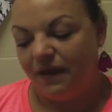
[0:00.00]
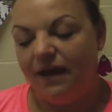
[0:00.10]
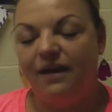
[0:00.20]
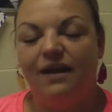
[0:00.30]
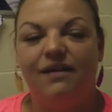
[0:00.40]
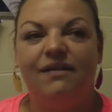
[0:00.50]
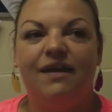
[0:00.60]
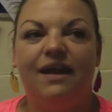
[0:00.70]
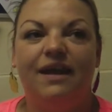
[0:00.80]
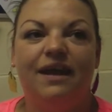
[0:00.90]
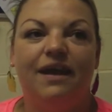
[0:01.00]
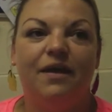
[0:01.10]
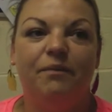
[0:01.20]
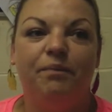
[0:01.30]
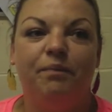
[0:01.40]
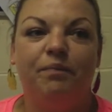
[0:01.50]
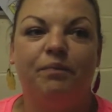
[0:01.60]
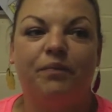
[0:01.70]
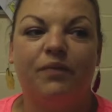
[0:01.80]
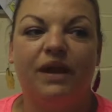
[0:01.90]
And I'd say
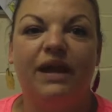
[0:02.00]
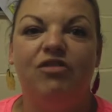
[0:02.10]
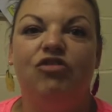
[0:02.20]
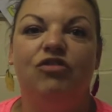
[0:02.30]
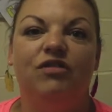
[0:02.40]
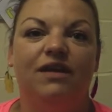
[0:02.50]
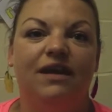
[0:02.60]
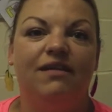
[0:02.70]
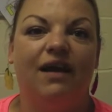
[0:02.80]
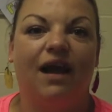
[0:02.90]
injustice.